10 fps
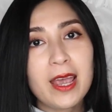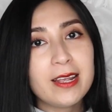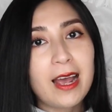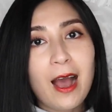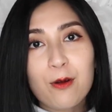
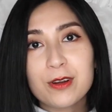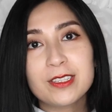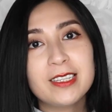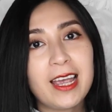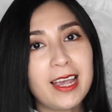8
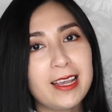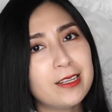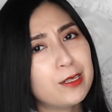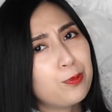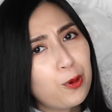hours,
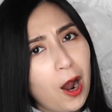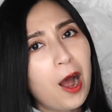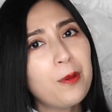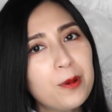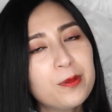days,
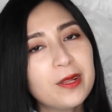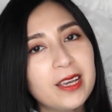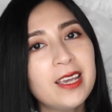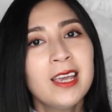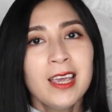
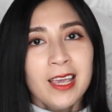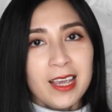probably